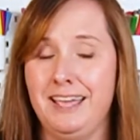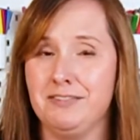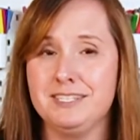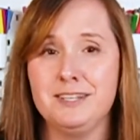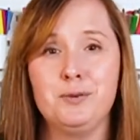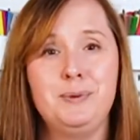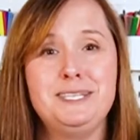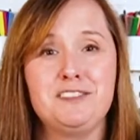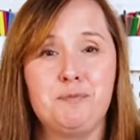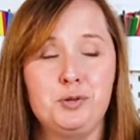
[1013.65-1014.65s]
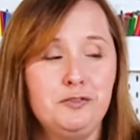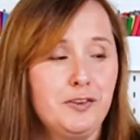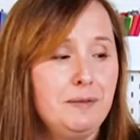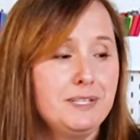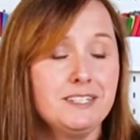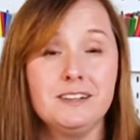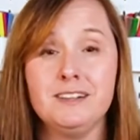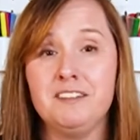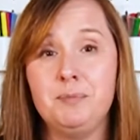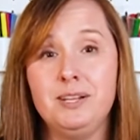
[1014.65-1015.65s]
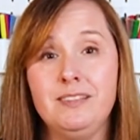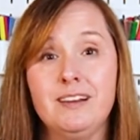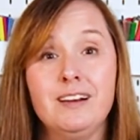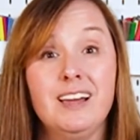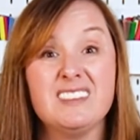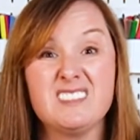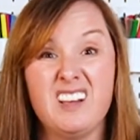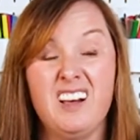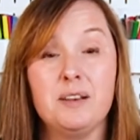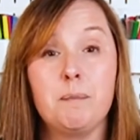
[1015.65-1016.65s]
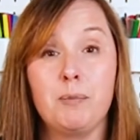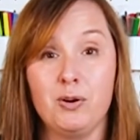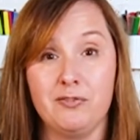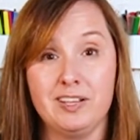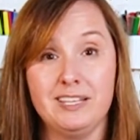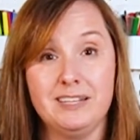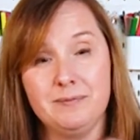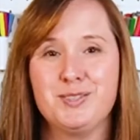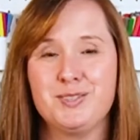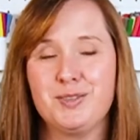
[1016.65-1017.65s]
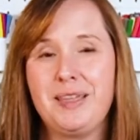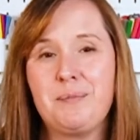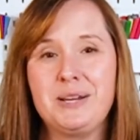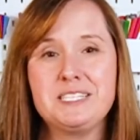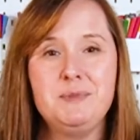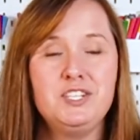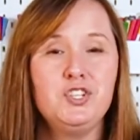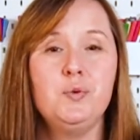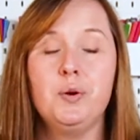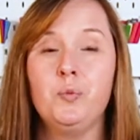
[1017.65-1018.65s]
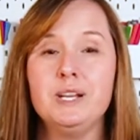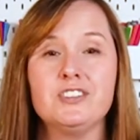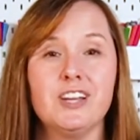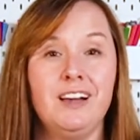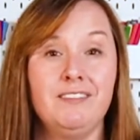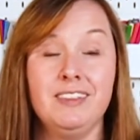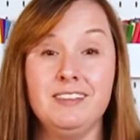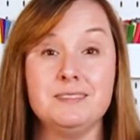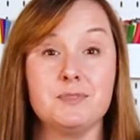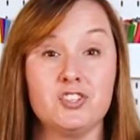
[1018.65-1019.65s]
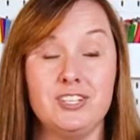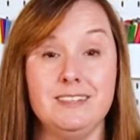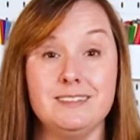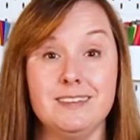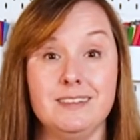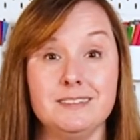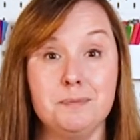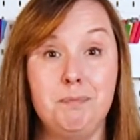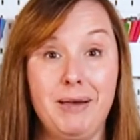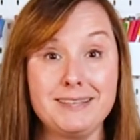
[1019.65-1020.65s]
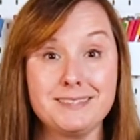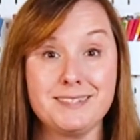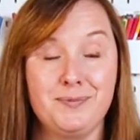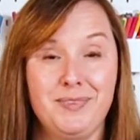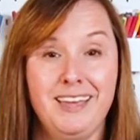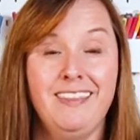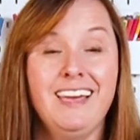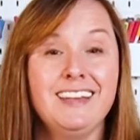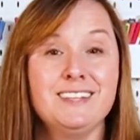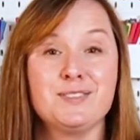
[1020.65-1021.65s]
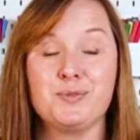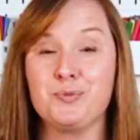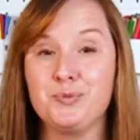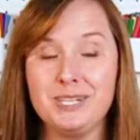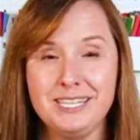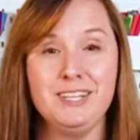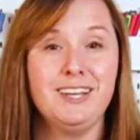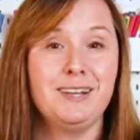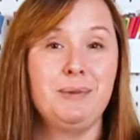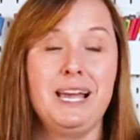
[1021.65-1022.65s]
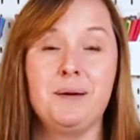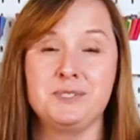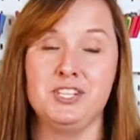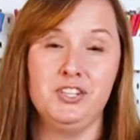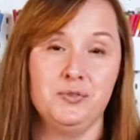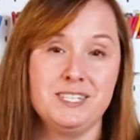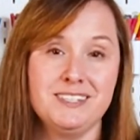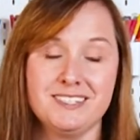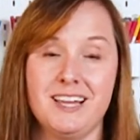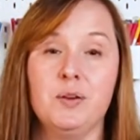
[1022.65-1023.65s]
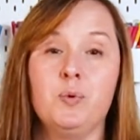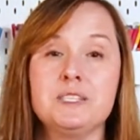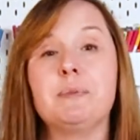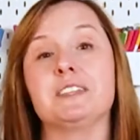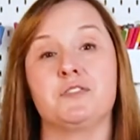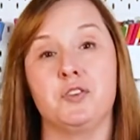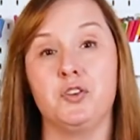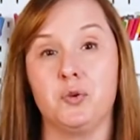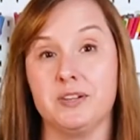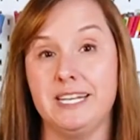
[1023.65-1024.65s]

every single piece of proof grade material I've put in there has cut perfectly. So that brings me to which of these machines is best. And that is really gonna be up to you to decide what's best for your